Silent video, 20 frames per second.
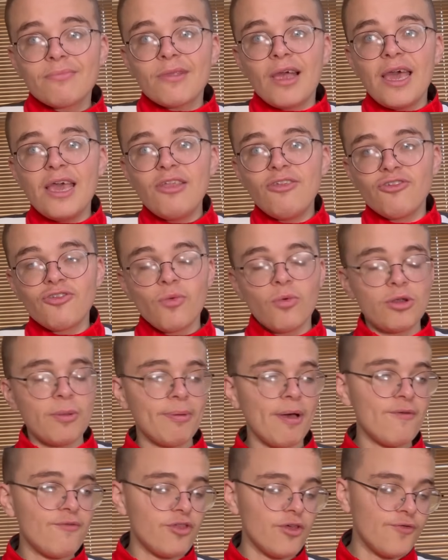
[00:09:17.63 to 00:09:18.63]
he doesn't want to
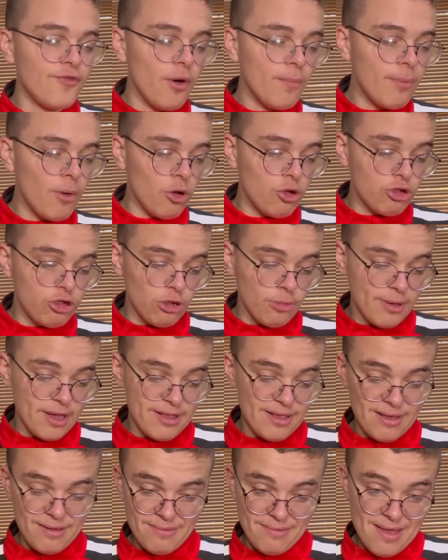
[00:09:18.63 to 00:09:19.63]
play for the football club,
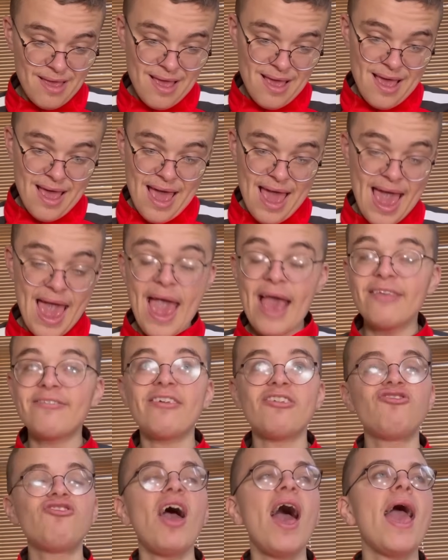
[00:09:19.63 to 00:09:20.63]
and it's a
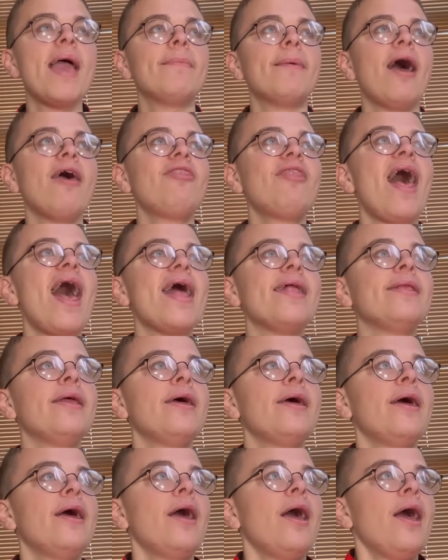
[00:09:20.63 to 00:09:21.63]
shame. And then,
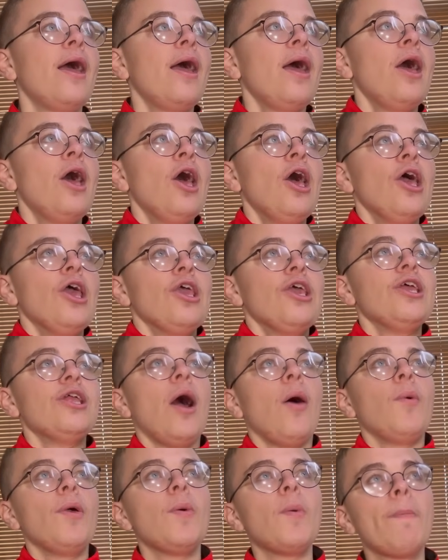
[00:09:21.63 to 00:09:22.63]
you know,
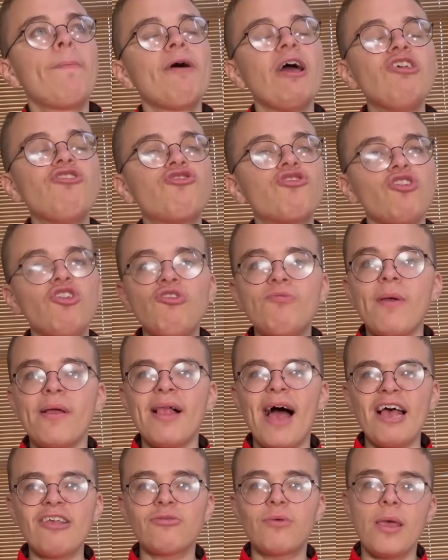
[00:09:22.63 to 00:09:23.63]
we, we played Shrewsbury
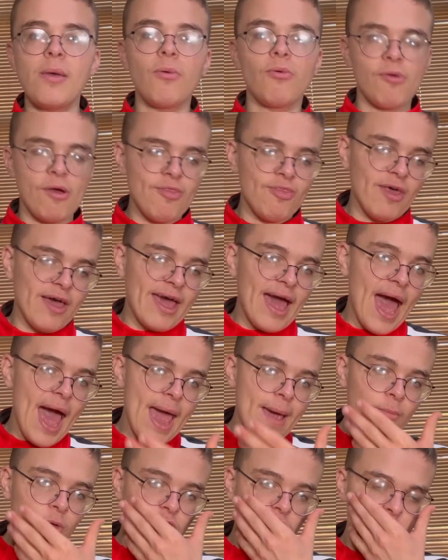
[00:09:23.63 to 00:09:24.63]
last week. We were in the
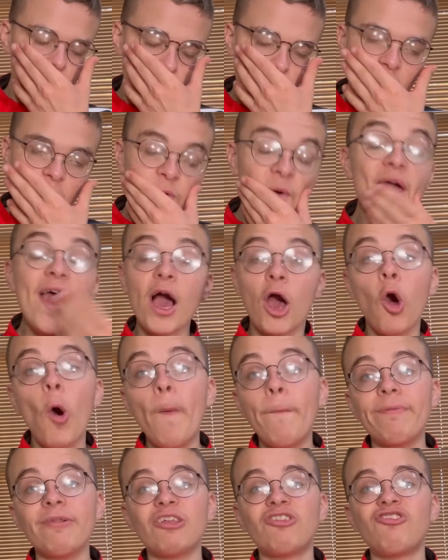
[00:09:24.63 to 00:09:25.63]
game. We, we created a
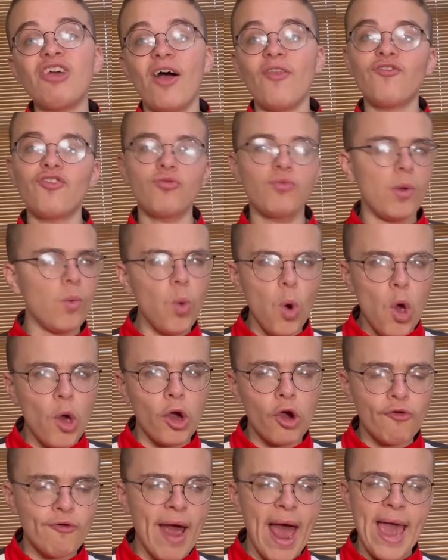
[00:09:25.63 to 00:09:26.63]
couple of chances. We weren't
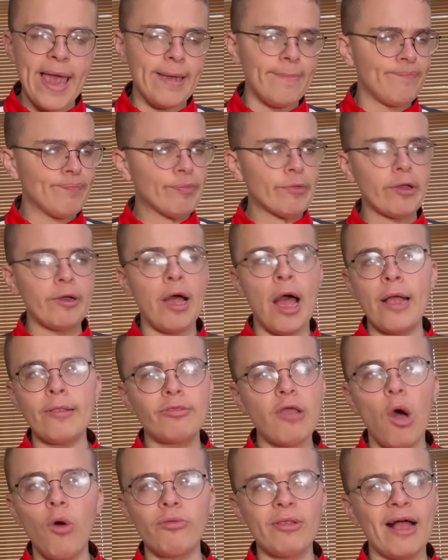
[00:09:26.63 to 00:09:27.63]
great. Uh,
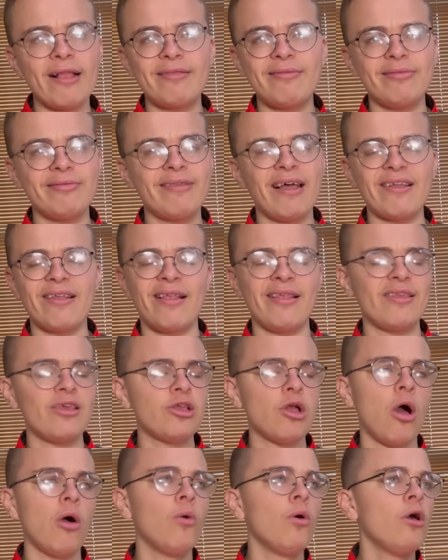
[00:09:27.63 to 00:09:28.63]
don't let that, uh, you
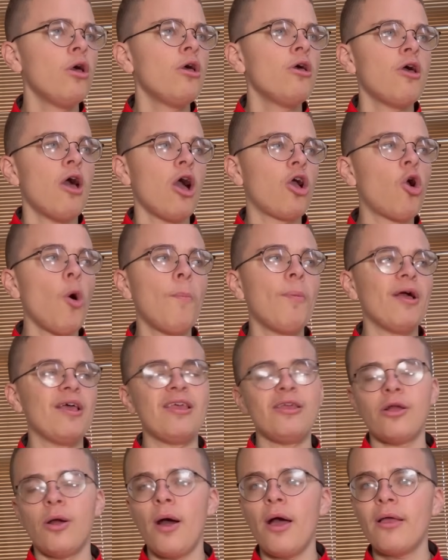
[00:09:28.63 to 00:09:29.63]
know, a couple,
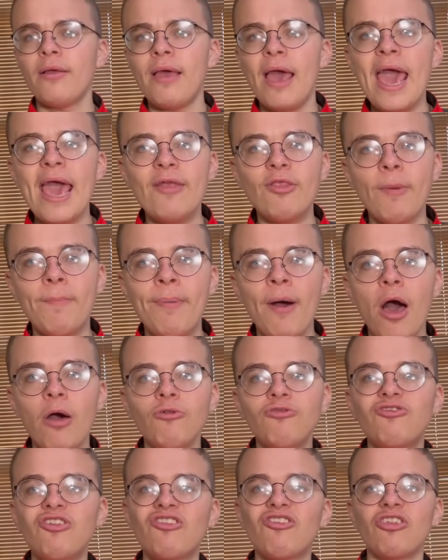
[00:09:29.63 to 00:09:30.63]
you know, hitting the
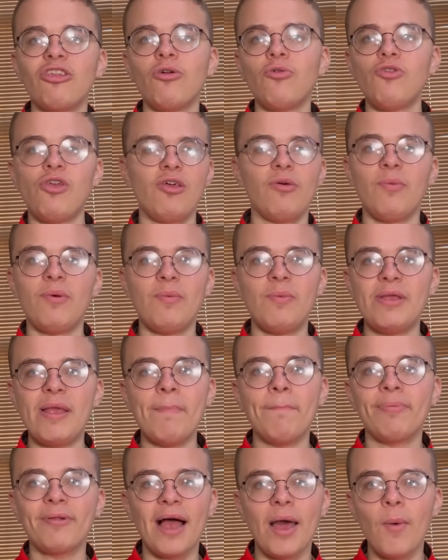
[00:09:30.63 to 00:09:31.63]
post, disillusion you. We, we,
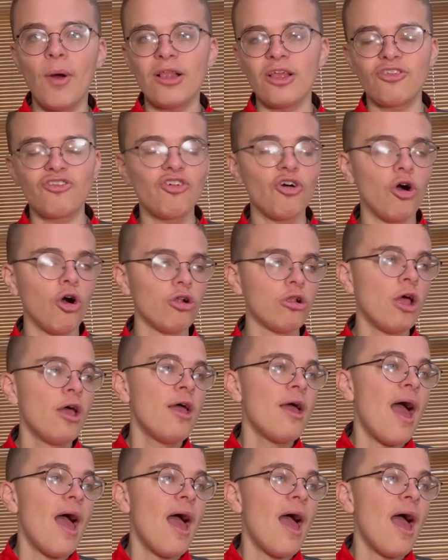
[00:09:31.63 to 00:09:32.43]
didn't play well at all.